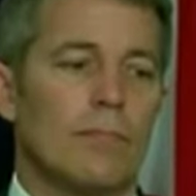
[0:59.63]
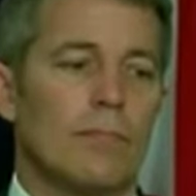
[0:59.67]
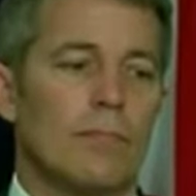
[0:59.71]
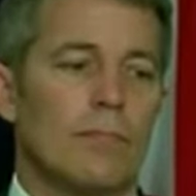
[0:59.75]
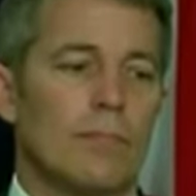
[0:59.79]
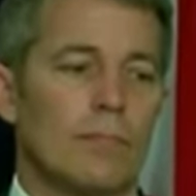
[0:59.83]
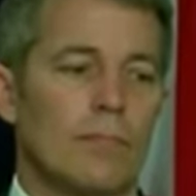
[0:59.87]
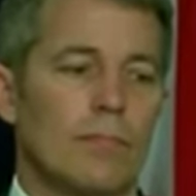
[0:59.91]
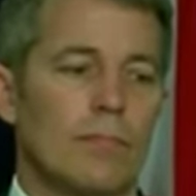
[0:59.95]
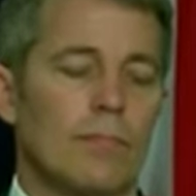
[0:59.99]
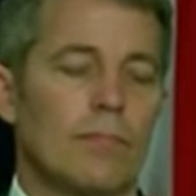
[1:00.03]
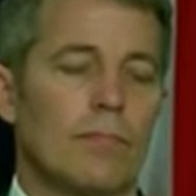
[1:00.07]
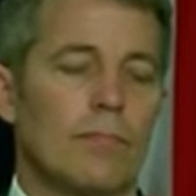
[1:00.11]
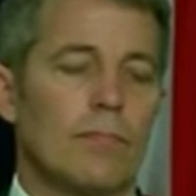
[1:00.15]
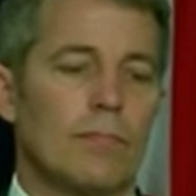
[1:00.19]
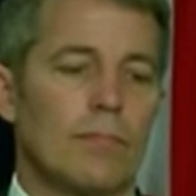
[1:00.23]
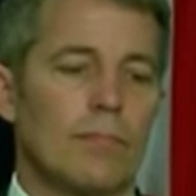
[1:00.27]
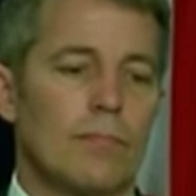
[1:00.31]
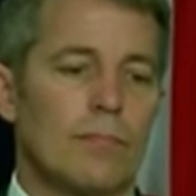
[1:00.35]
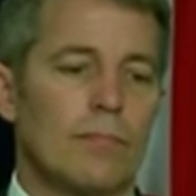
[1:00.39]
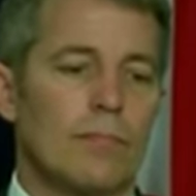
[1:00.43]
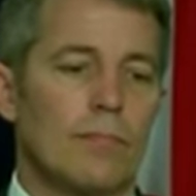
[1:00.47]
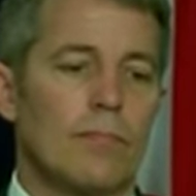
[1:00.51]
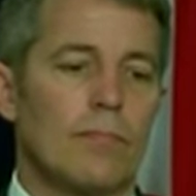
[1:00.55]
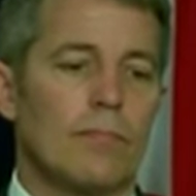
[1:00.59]

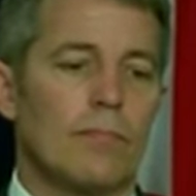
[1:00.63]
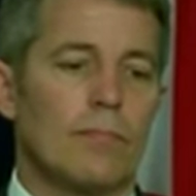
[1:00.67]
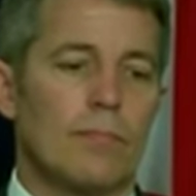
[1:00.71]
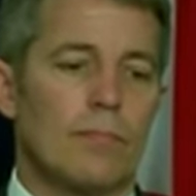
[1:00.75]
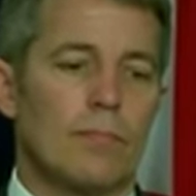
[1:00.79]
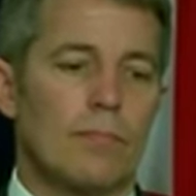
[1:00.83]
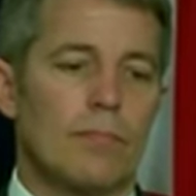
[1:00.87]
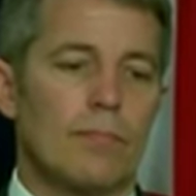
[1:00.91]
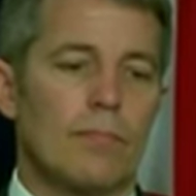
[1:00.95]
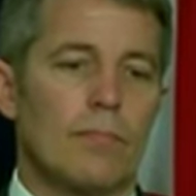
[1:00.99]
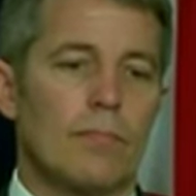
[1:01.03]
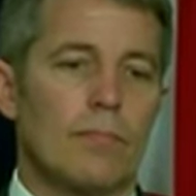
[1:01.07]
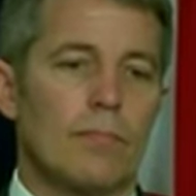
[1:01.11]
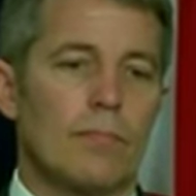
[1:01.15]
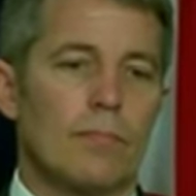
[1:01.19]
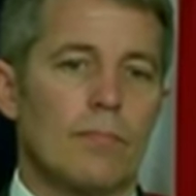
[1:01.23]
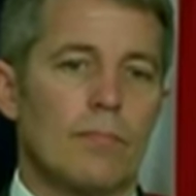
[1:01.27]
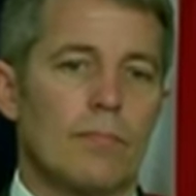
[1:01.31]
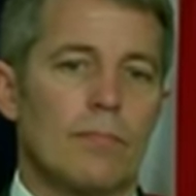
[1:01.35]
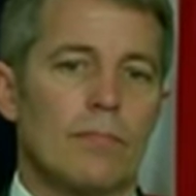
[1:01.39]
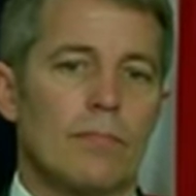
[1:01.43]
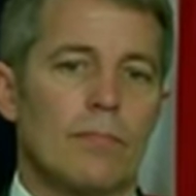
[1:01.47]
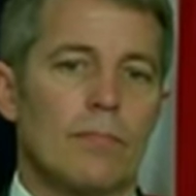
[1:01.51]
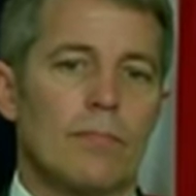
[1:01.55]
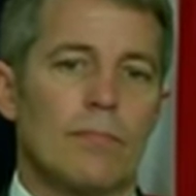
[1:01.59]

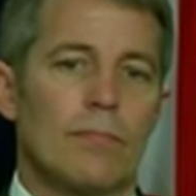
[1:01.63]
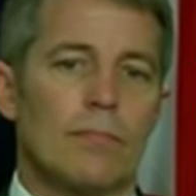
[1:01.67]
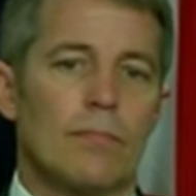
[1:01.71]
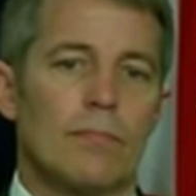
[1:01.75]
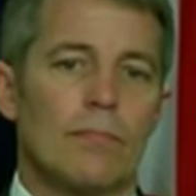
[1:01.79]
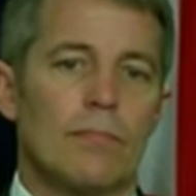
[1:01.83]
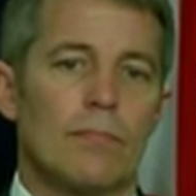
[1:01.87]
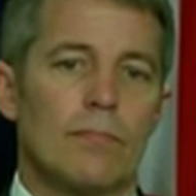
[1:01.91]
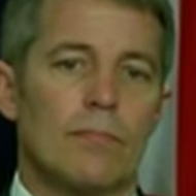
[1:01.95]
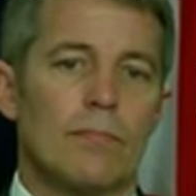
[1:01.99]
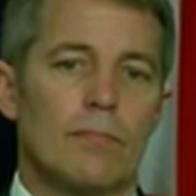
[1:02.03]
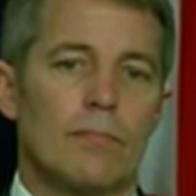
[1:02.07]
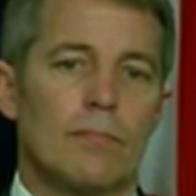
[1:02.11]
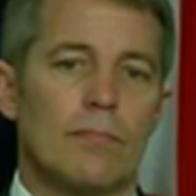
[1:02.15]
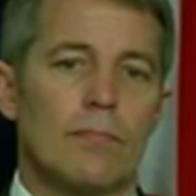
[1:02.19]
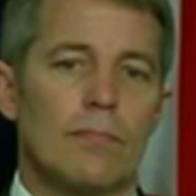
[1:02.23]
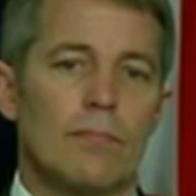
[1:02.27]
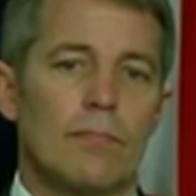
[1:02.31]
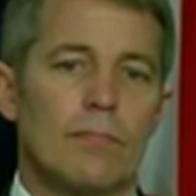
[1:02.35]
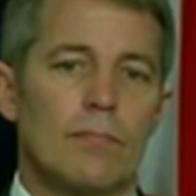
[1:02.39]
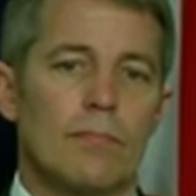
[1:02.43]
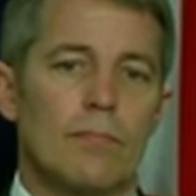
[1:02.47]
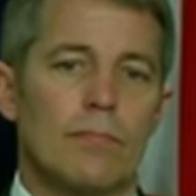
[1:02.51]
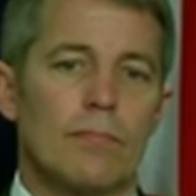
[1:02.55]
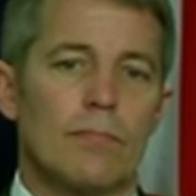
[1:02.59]

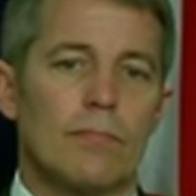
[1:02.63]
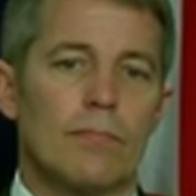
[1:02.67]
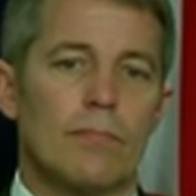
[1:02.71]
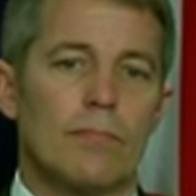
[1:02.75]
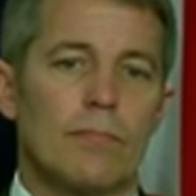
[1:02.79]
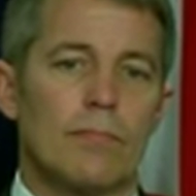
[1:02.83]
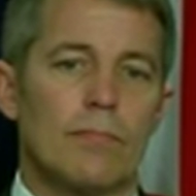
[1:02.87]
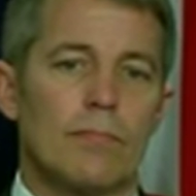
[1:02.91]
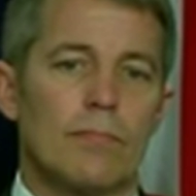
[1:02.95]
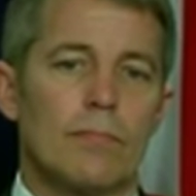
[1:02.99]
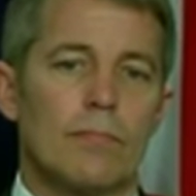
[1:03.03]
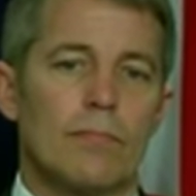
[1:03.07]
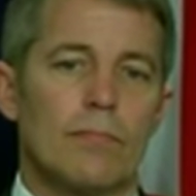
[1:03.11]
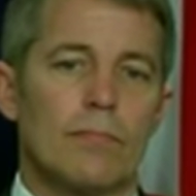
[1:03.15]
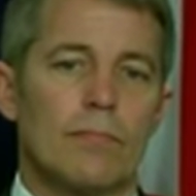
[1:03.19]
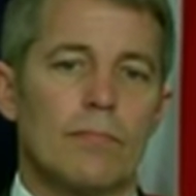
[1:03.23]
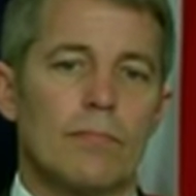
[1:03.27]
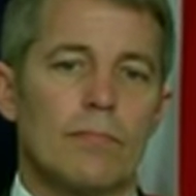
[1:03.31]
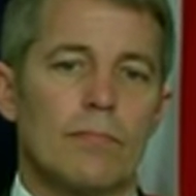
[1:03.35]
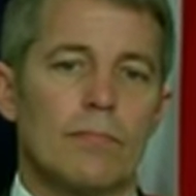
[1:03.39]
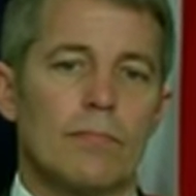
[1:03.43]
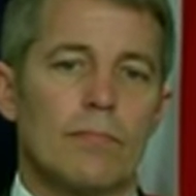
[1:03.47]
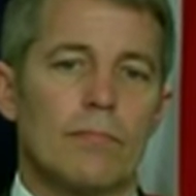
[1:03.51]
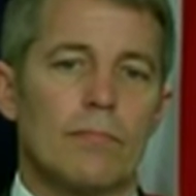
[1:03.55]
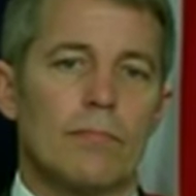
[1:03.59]

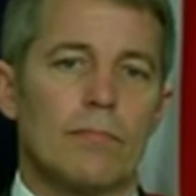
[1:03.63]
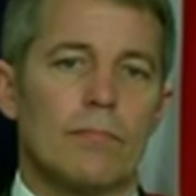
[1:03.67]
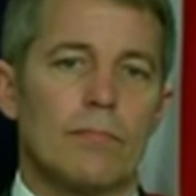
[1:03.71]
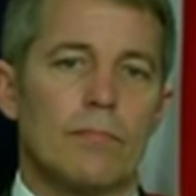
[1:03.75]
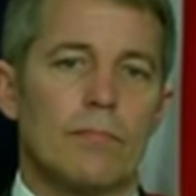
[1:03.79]
(silent)